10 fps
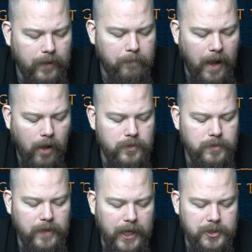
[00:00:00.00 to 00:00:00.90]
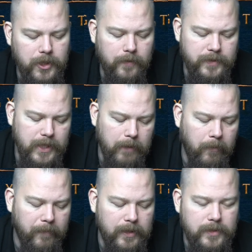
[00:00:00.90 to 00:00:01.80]
the powers of nature, the same
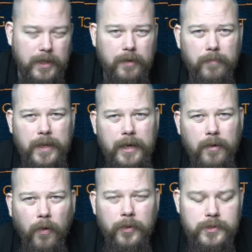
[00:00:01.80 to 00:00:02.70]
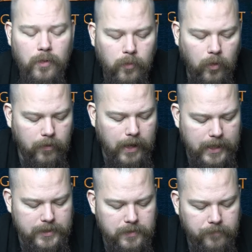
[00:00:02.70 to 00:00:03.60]
ability the other Stormcaller
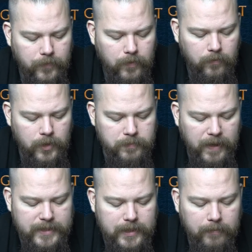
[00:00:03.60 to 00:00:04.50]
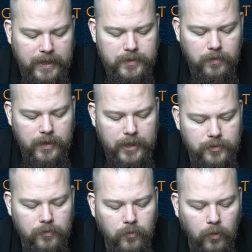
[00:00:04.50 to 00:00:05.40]
has, which basically means on a
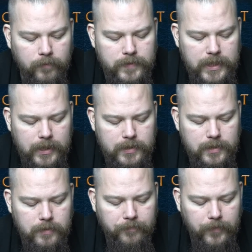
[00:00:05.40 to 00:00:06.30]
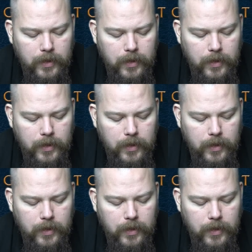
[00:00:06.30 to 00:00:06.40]
natural roll of 6,